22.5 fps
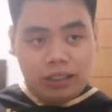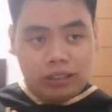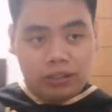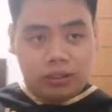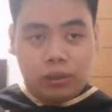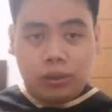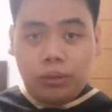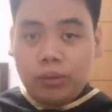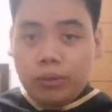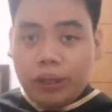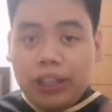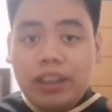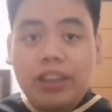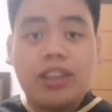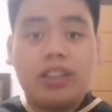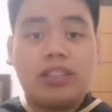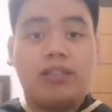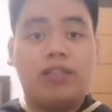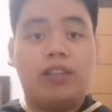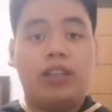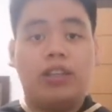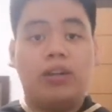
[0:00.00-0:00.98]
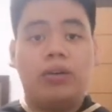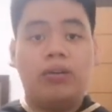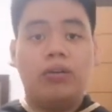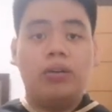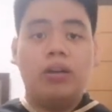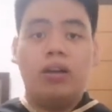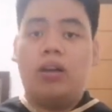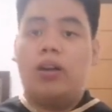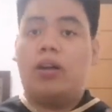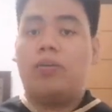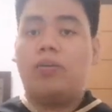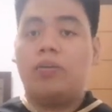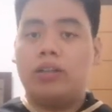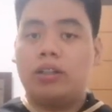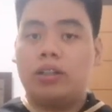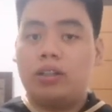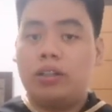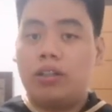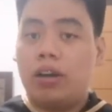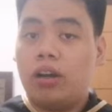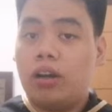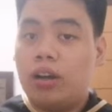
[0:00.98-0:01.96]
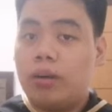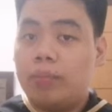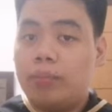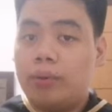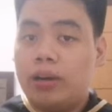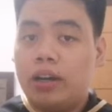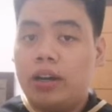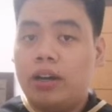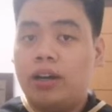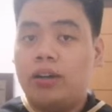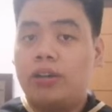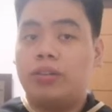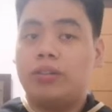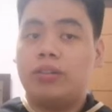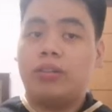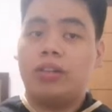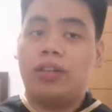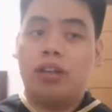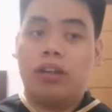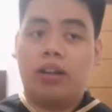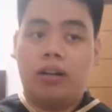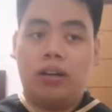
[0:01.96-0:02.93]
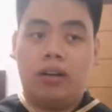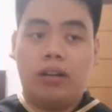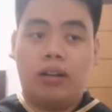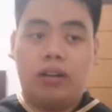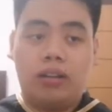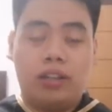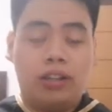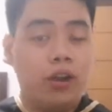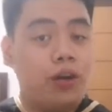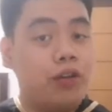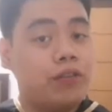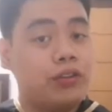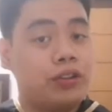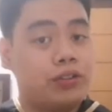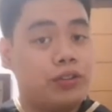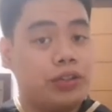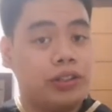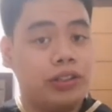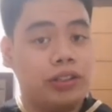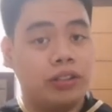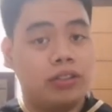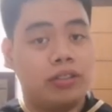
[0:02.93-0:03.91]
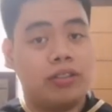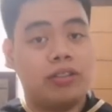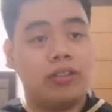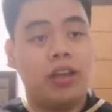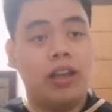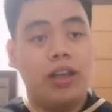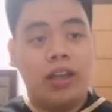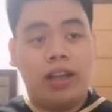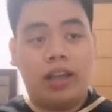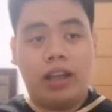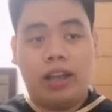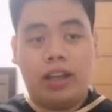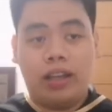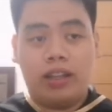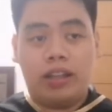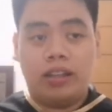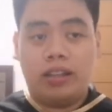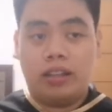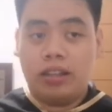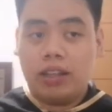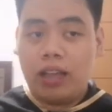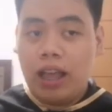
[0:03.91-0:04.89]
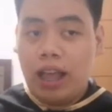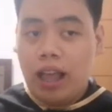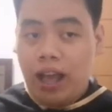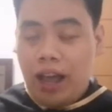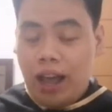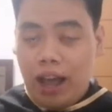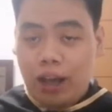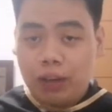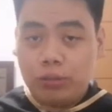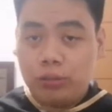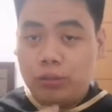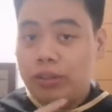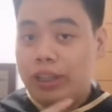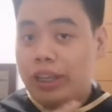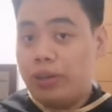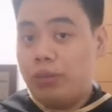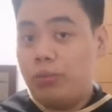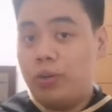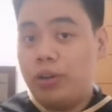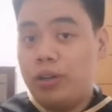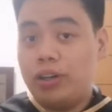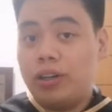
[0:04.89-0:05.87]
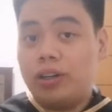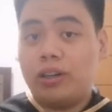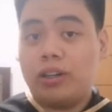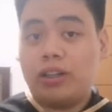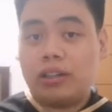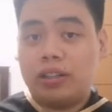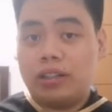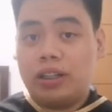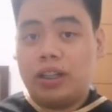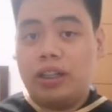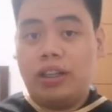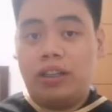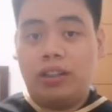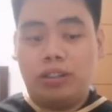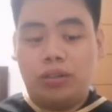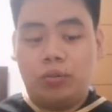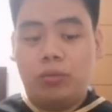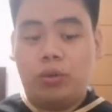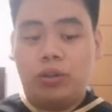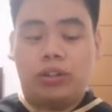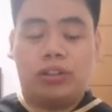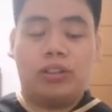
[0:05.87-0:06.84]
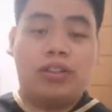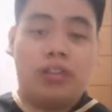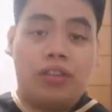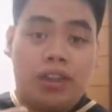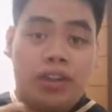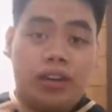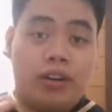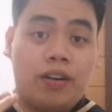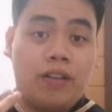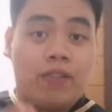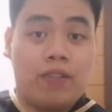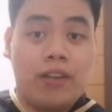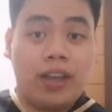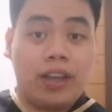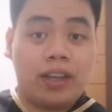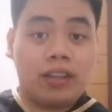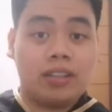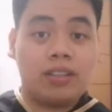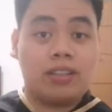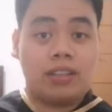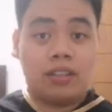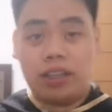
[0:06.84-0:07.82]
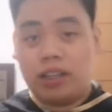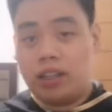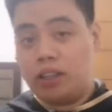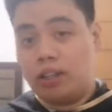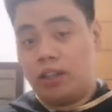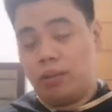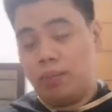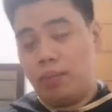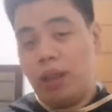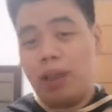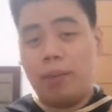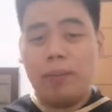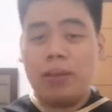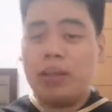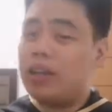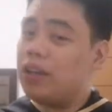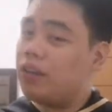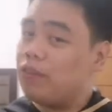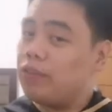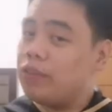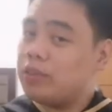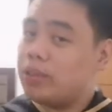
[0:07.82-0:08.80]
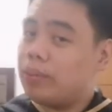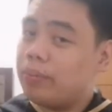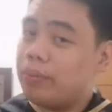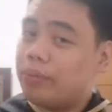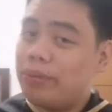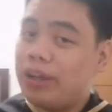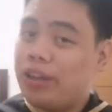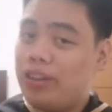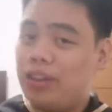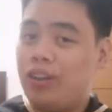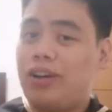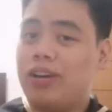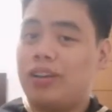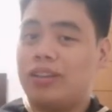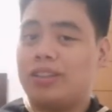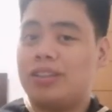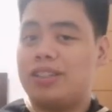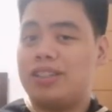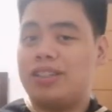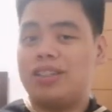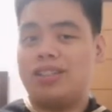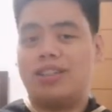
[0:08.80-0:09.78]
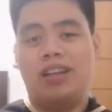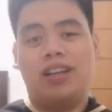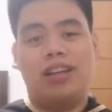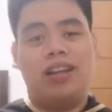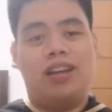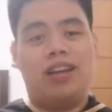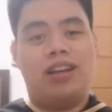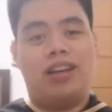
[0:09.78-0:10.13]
So in this video, I want to talk about the Overtriggers and how do they work and what are their effects, and maybe give you some of my thoughts.